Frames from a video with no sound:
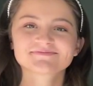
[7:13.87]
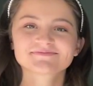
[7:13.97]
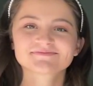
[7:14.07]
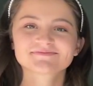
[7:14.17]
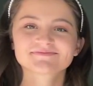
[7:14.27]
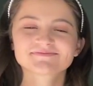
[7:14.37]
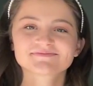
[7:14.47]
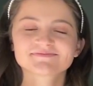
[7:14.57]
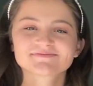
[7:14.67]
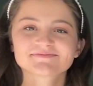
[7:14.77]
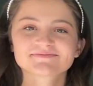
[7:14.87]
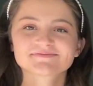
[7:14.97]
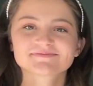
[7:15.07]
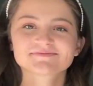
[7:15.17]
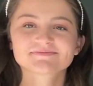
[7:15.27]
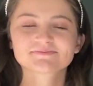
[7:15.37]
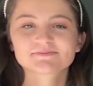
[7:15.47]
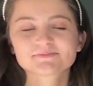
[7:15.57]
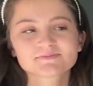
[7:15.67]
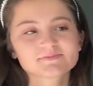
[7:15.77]

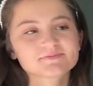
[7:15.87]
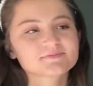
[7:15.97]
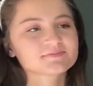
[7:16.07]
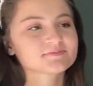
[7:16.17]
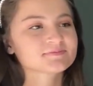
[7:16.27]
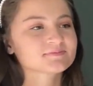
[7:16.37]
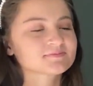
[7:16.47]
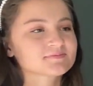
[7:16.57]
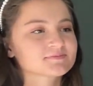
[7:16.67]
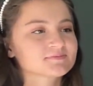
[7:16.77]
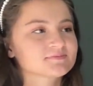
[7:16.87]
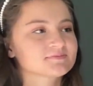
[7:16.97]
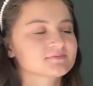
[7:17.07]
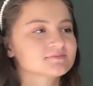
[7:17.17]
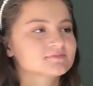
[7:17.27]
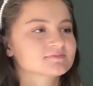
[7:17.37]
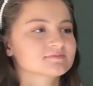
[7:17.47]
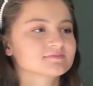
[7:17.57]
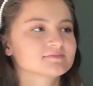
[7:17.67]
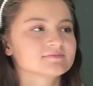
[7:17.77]

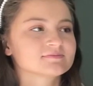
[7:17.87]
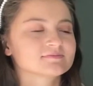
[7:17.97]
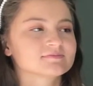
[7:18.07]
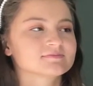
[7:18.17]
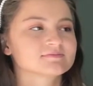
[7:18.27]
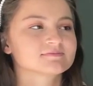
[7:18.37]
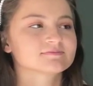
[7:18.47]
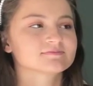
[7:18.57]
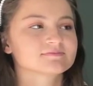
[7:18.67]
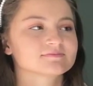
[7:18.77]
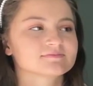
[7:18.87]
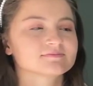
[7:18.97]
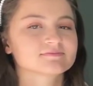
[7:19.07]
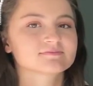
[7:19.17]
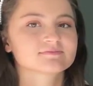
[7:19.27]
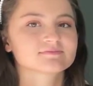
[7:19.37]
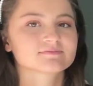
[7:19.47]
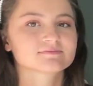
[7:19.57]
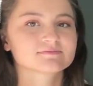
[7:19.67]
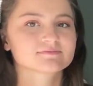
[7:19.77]

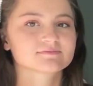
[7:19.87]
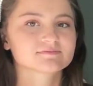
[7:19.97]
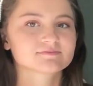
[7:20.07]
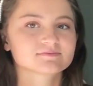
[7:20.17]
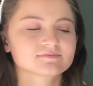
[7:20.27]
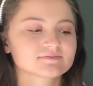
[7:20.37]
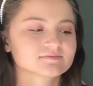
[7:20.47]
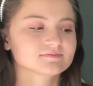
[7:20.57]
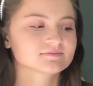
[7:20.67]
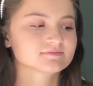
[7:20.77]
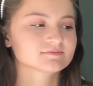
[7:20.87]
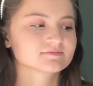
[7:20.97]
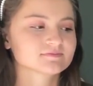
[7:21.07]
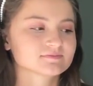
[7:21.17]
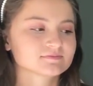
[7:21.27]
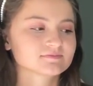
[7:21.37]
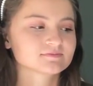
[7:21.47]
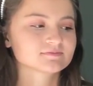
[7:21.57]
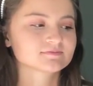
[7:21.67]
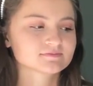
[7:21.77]
[no speech]